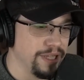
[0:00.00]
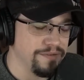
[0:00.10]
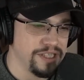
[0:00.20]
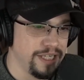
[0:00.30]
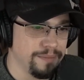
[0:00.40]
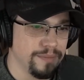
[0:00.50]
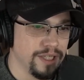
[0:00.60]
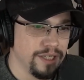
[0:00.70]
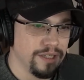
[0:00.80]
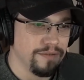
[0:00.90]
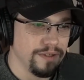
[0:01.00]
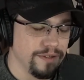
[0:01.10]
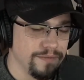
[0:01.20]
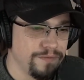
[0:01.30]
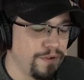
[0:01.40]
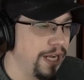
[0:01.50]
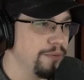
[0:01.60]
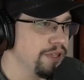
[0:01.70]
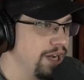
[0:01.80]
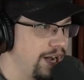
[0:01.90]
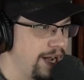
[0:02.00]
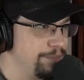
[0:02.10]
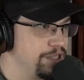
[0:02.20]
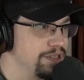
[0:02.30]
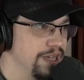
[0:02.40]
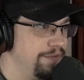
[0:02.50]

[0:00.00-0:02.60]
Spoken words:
I've seen him fight with cops.